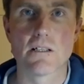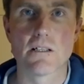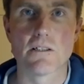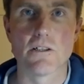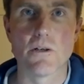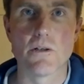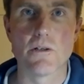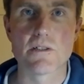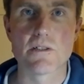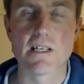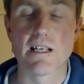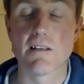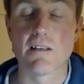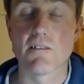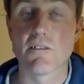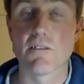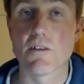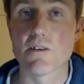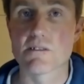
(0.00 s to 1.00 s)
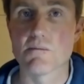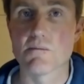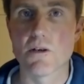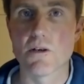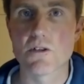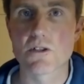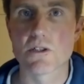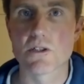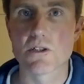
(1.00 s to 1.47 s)
Notice any of those
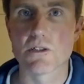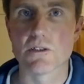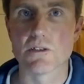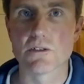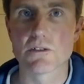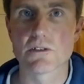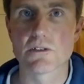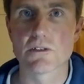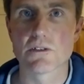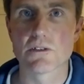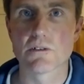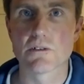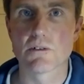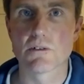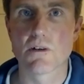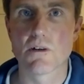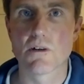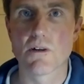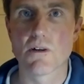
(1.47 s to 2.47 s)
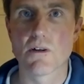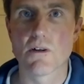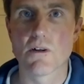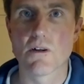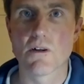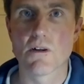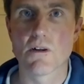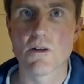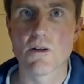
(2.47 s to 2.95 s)
emotions.
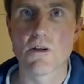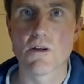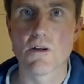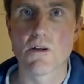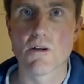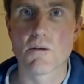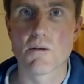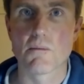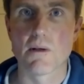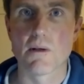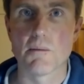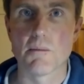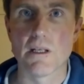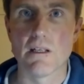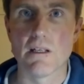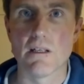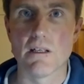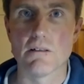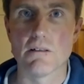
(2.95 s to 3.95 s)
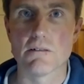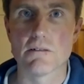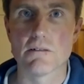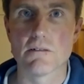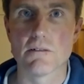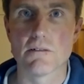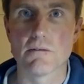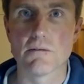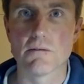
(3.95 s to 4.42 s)
Maybe
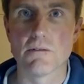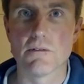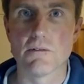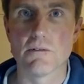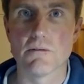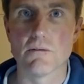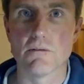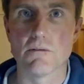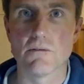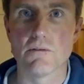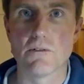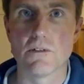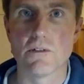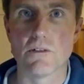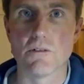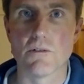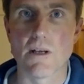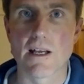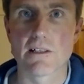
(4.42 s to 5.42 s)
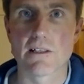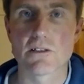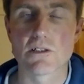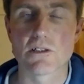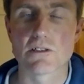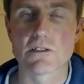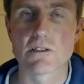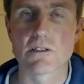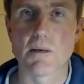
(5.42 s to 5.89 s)
you're
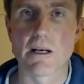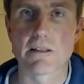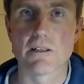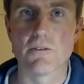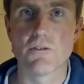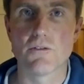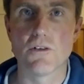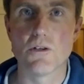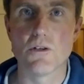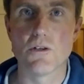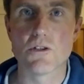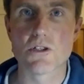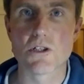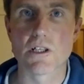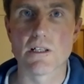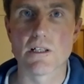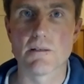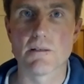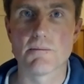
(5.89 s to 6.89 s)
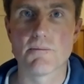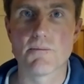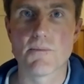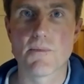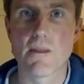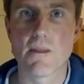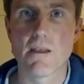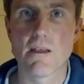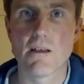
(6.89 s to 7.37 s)
anxious about the future.
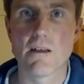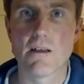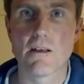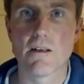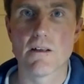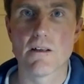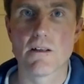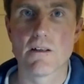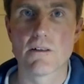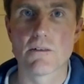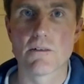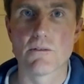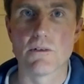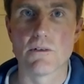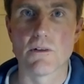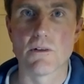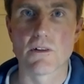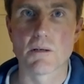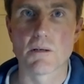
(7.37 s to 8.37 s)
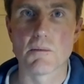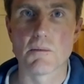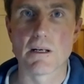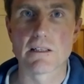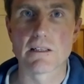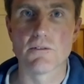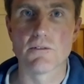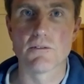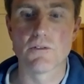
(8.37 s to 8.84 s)
When you think
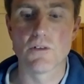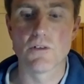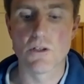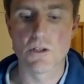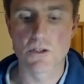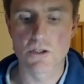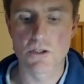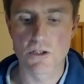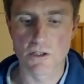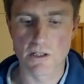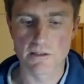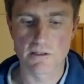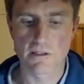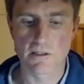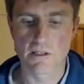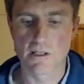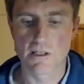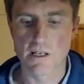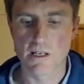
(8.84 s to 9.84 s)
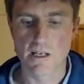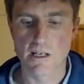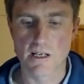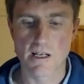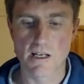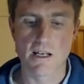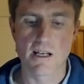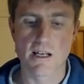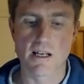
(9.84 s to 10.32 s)
about the future, there's
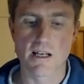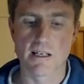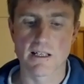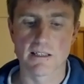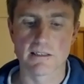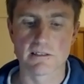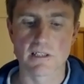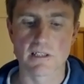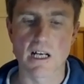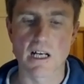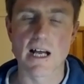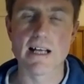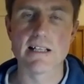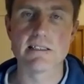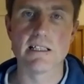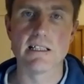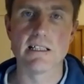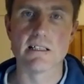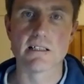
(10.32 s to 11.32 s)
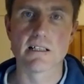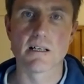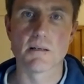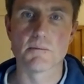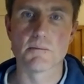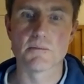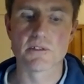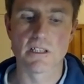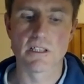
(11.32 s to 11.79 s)
an anxiety that
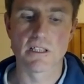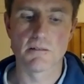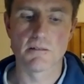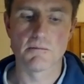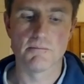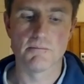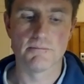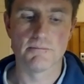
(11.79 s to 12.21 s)
comes in.